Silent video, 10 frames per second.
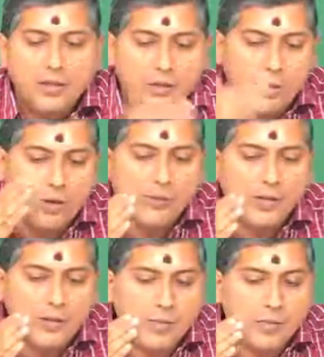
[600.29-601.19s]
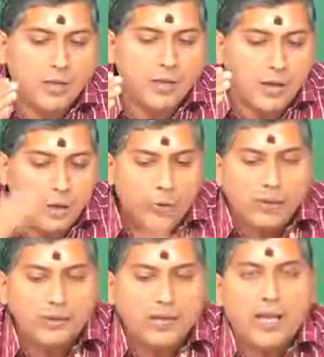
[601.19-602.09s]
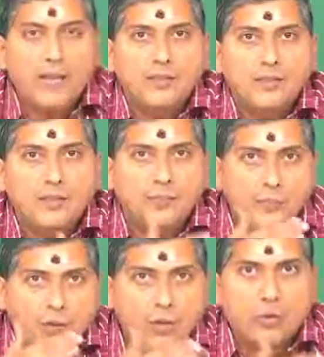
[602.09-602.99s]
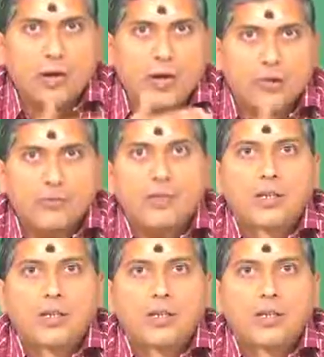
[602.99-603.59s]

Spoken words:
Should always remember, lower scales you have